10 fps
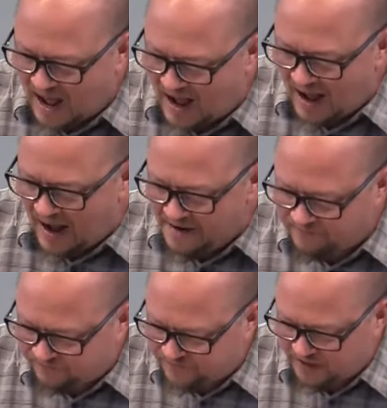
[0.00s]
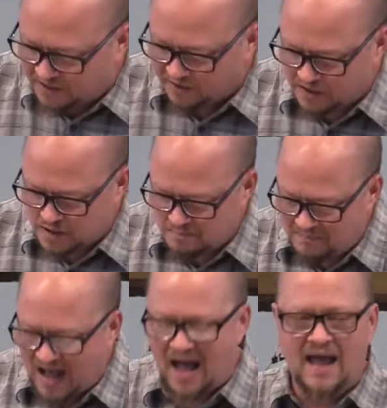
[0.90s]
I fear
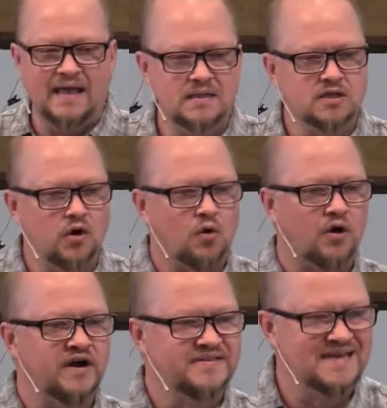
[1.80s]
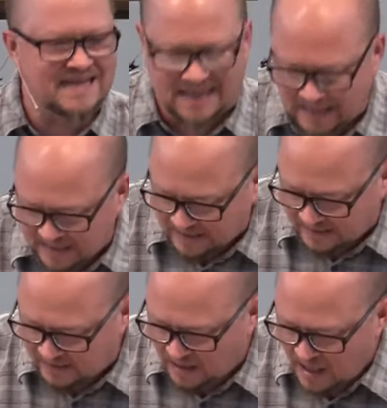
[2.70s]
my Lord the
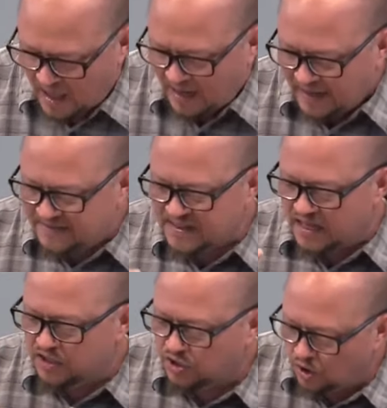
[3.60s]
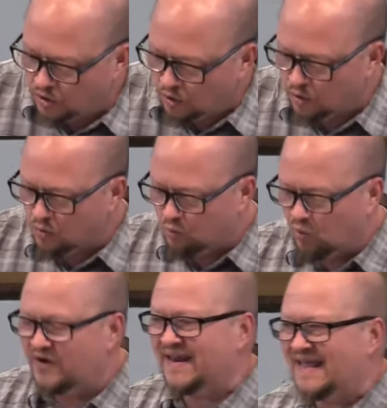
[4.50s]
king, and that you
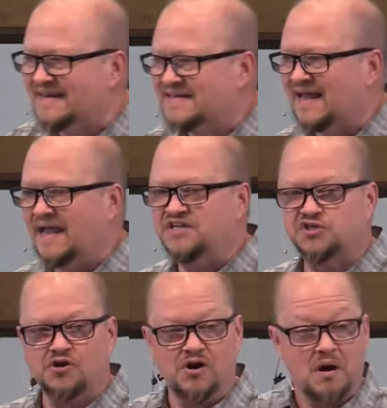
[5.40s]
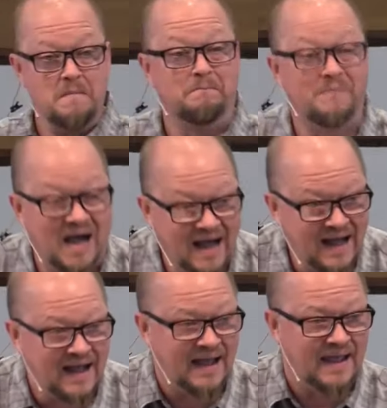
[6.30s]
would endanger
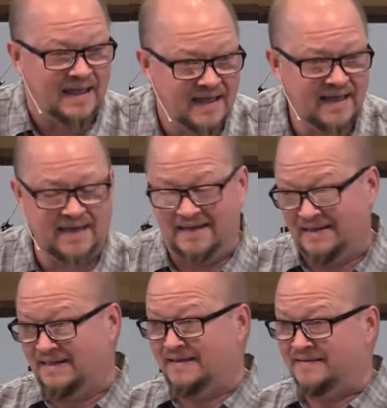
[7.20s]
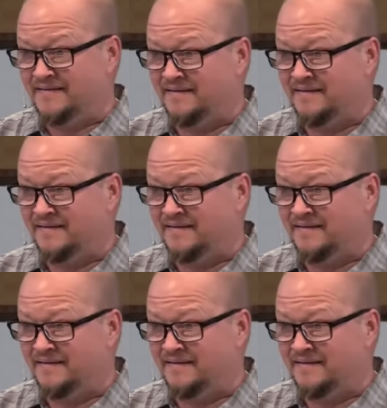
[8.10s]
my head